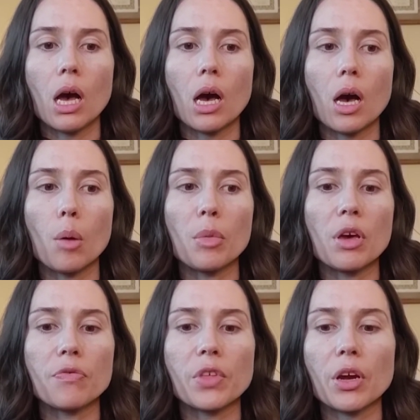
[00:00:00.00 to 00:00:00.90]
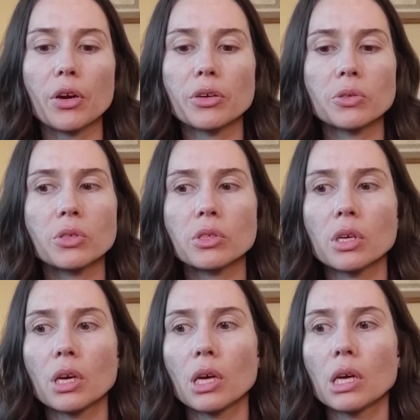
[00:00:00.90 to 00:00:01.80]
If
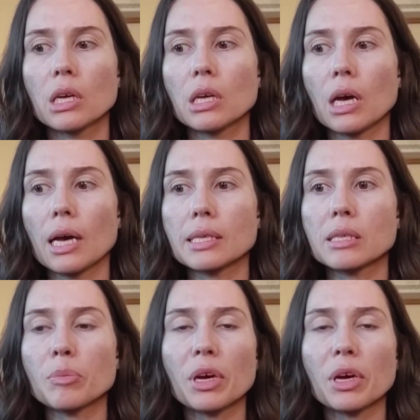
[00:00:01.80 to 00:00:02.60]
there's a